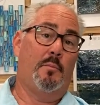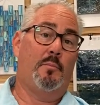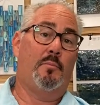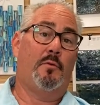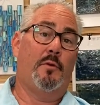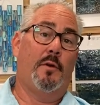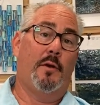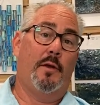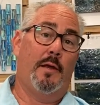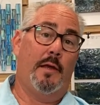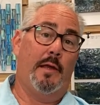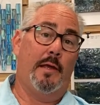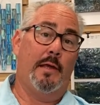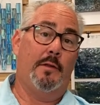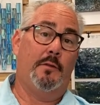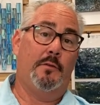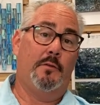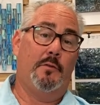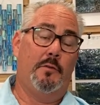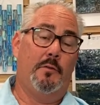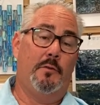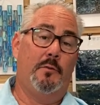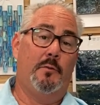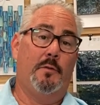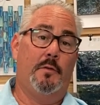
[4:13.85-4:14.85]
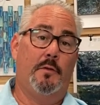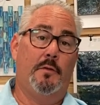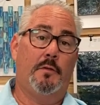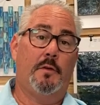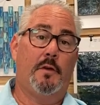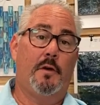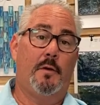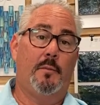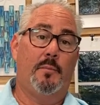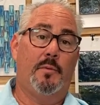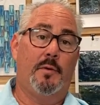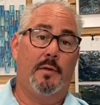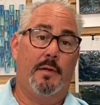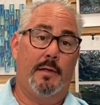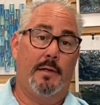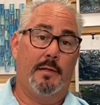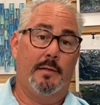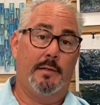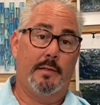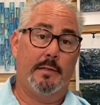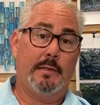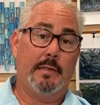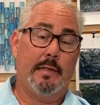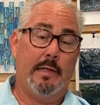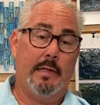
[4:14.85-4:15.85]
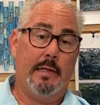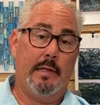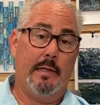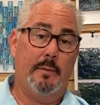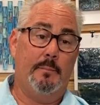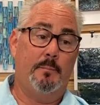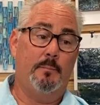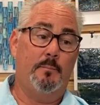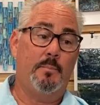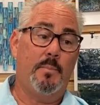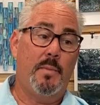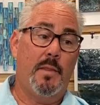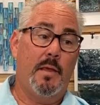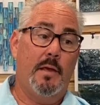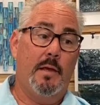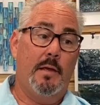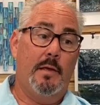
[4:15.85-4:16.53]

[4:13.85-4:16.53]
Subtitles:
bring into this company as a team,